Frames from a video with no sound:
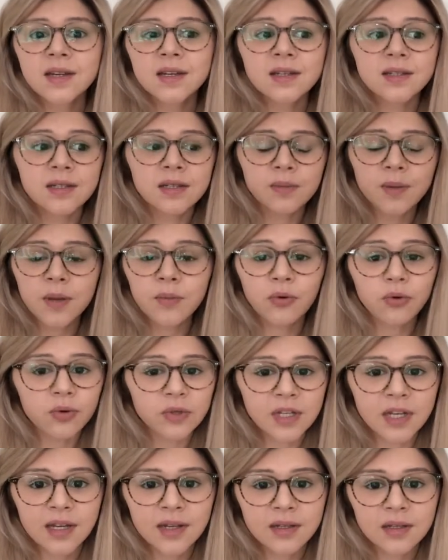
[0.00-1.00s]
to be
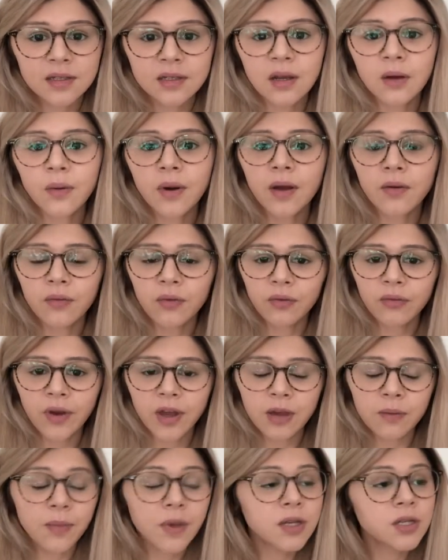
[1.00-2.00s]
brought in. So I would
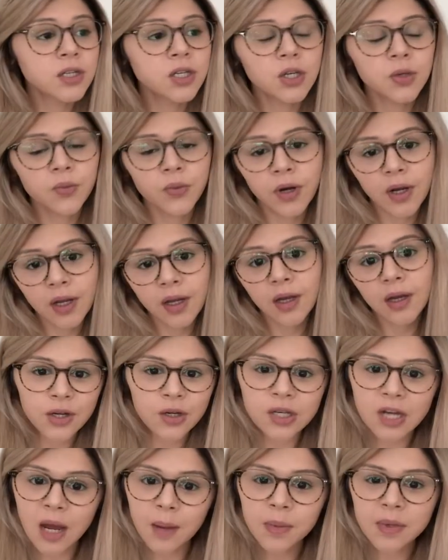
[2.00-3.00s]
recommend you bring your
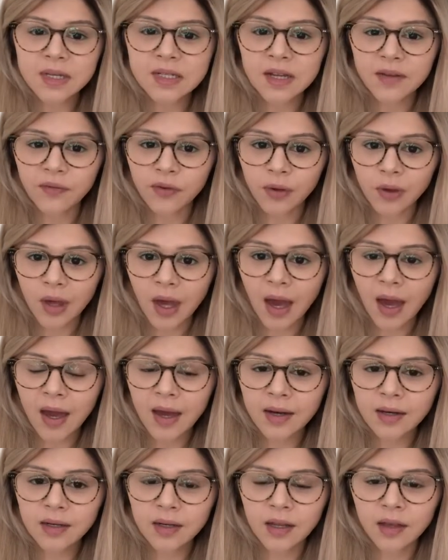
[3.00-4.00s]
tablets if you
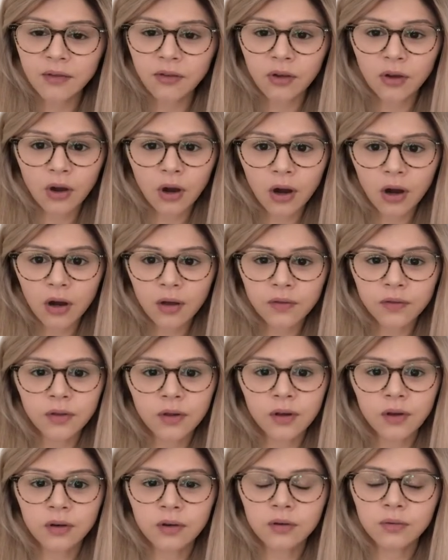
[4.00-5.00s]
can. If you can't,
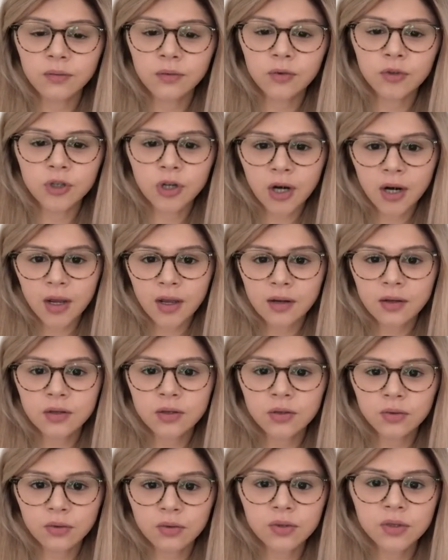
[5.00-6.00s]
then we'll try and
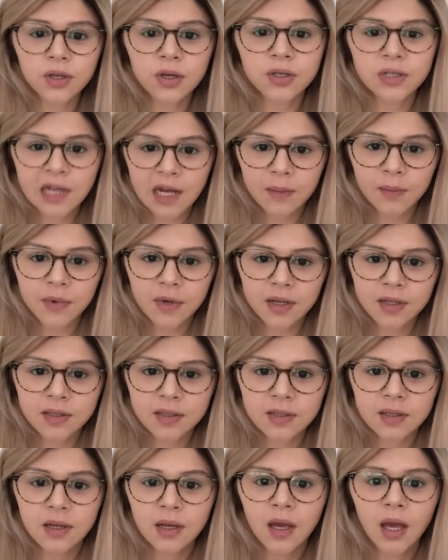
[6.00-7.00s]
source those
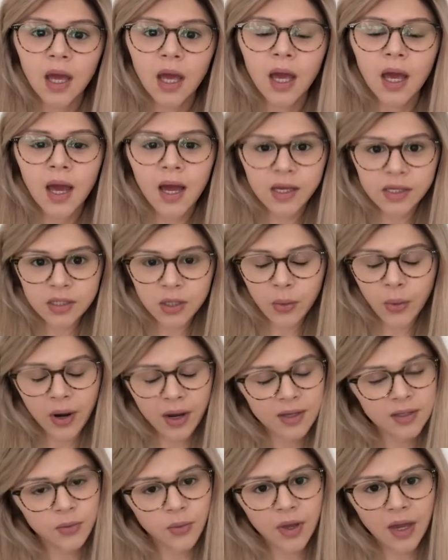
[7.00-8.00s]
tablets as quick
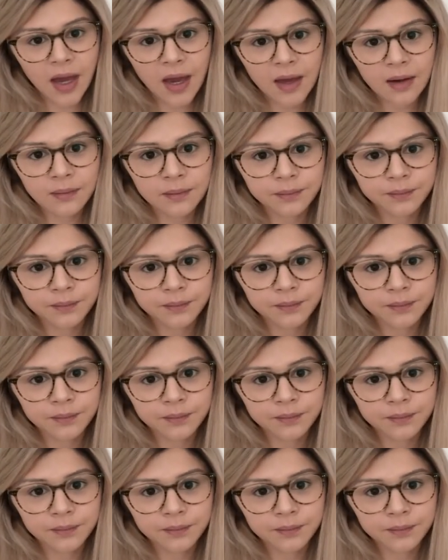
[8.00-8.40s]
as we can.